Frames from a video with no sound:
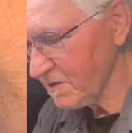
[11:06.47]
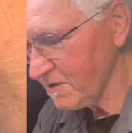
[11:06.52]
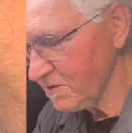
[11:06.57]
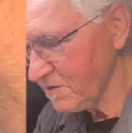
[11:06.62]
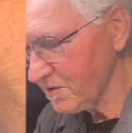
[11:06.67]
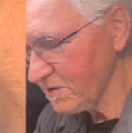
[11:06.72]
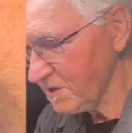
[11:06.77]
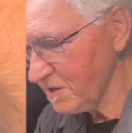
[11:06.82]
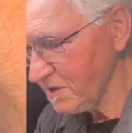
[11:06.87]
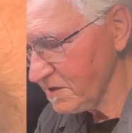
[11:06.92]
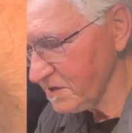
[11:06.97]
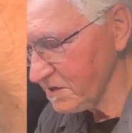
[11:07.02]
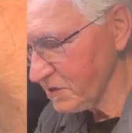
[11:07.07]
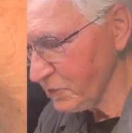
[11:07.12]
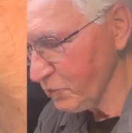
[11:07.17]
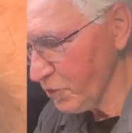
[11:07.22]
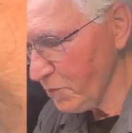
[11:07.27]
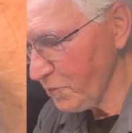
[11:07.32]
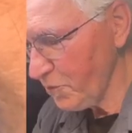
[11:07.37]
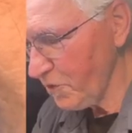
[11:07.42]
easily
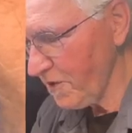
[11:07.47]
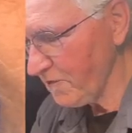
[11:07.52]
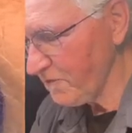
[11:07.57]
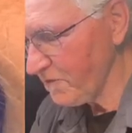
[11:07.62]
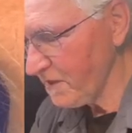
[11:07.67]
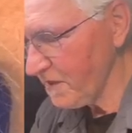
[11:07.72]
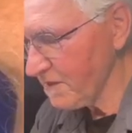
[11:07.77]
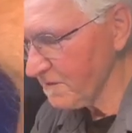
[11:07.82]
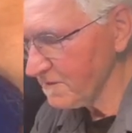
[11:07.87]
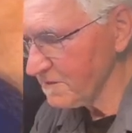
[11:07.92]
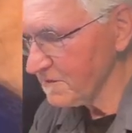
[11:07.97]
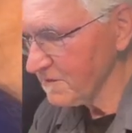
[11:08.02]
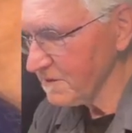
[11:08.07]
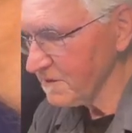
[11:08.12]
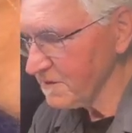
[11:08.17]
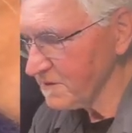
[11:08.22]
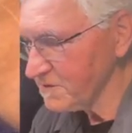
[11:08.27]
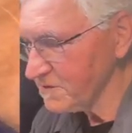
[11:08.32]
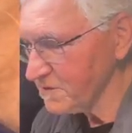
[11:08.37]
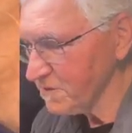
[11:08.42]
rip off that
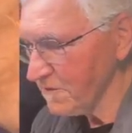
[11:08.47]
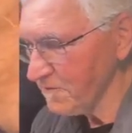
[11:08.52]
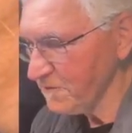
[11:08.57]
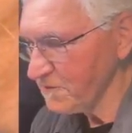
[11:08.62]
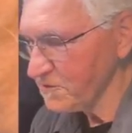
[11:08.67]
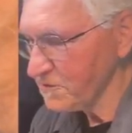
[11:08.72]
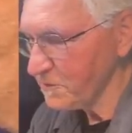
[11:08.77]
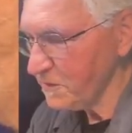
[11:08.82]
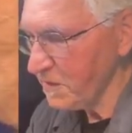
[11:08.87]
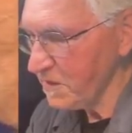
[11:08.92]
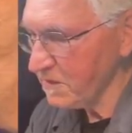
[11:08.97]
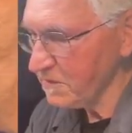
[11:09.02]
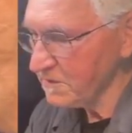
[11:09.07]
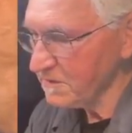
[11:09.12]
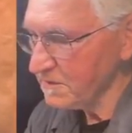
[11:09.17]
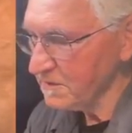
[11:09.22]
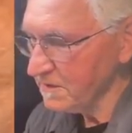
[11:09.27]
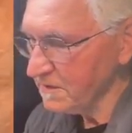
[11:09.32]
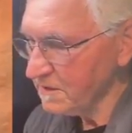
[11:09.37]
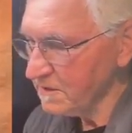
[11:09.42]
surface mount
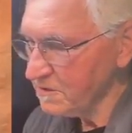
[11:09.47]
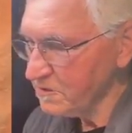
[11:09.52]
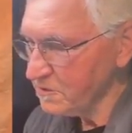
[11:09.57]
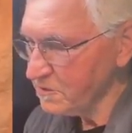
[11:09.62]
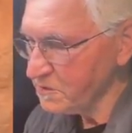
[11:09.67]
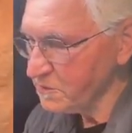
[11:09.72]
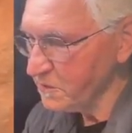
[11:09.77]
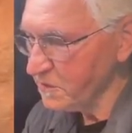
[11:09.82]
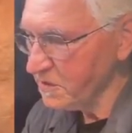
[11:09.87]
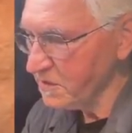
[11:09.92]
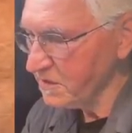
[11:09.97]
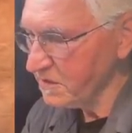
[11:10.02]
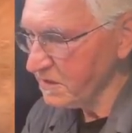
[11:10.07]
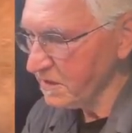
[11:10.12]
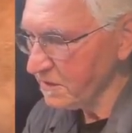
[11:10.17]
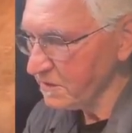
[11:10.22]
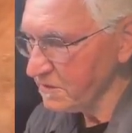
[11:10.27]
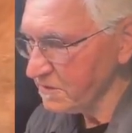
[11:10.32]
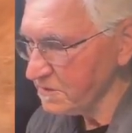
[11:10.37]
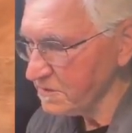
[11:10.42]
USB
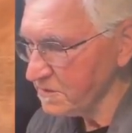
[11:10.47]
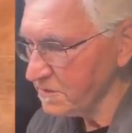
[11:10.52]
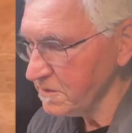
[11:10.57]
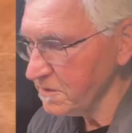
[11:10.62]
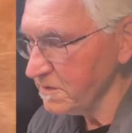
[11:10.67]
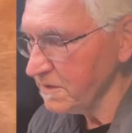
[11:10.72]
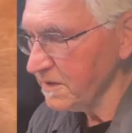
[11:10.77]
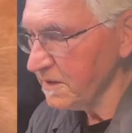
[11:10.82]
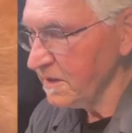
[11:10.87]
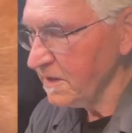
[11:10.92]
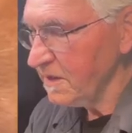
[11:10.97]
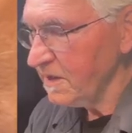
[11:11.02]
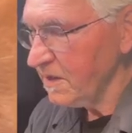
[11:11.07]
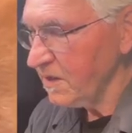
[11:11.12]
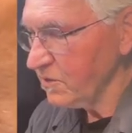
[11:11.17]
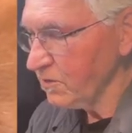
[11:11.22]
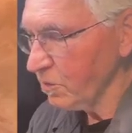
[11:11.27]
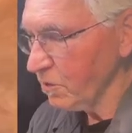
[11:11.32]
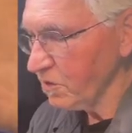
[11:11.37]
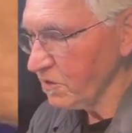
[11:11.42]
connector. So
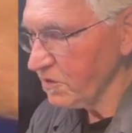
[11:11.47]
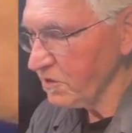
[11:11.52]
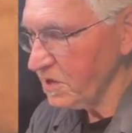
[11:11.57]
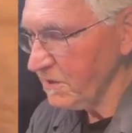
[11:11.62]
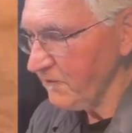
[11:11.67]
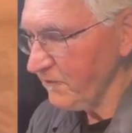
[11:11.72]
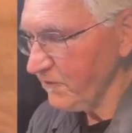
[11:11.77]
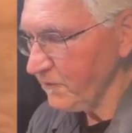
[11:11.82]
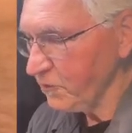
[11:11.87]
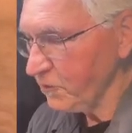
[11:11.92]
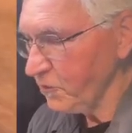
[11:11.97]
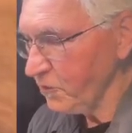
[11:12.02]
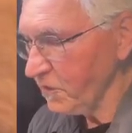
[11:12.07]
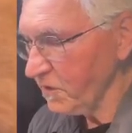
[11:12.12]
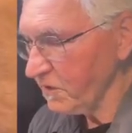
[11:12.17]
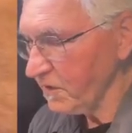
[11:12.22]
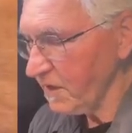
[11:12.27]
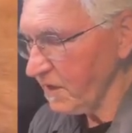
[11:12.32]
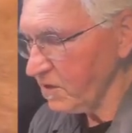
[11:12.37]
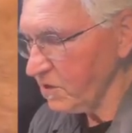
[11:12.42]
in order to keep from doing
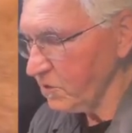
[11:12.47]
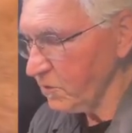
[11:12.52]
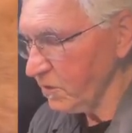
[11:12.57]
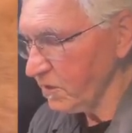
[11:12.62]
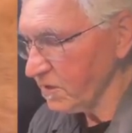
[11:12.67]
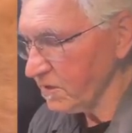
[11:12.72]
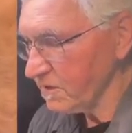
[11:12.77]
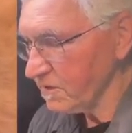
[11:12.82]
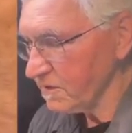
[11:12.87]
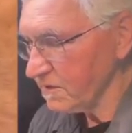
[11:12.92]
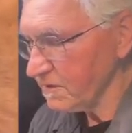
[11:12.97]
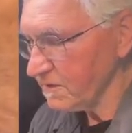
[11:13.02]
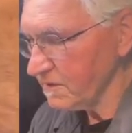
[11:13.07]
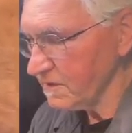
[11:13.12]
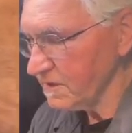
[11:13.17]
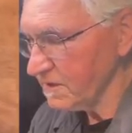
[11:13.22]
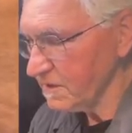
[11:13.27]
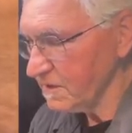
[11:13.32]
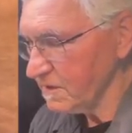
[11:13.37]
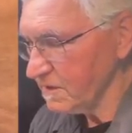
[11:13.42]
that, you want
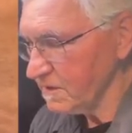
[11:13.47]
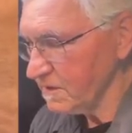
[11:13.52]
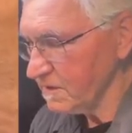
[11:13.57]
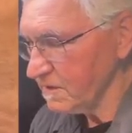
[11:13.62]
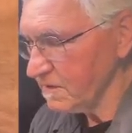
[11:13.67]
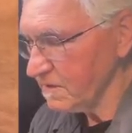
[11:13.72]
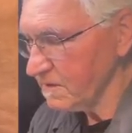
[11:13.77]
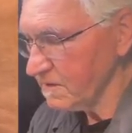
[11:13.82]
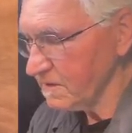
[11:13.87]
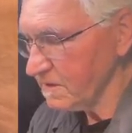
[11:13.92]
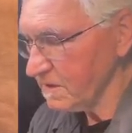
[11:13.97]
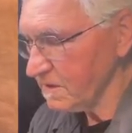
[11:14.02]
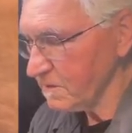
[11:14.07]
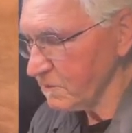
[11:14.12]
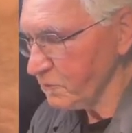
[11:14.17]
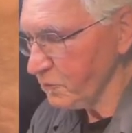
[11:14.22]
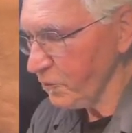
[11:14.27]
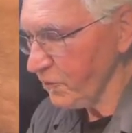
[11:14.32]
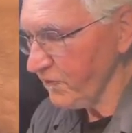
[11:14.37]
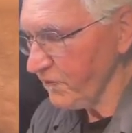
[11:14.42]
to
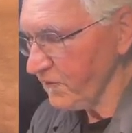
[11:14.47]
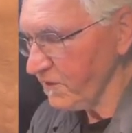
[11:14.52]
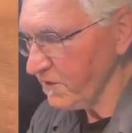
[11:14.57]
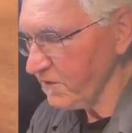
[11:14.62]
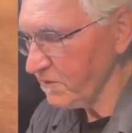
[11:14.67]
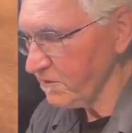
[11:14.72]
prevent